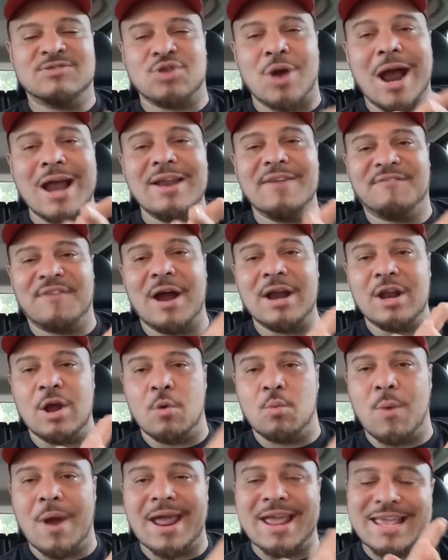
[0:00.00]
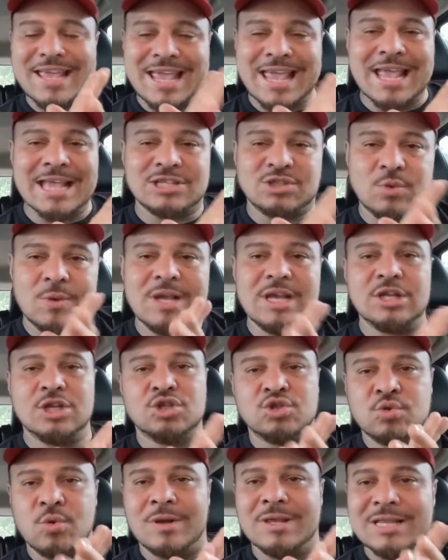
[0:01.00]
trying to find a way in so he can
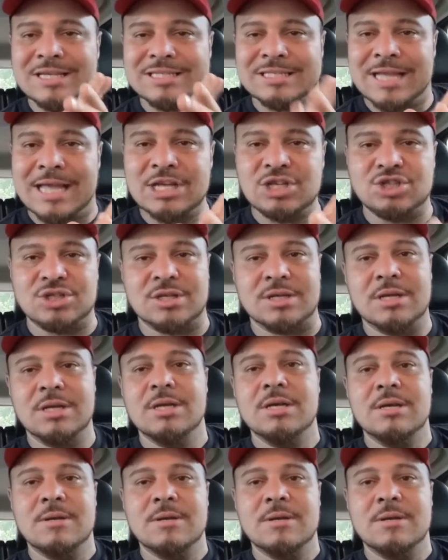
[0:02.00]
destroy this nation.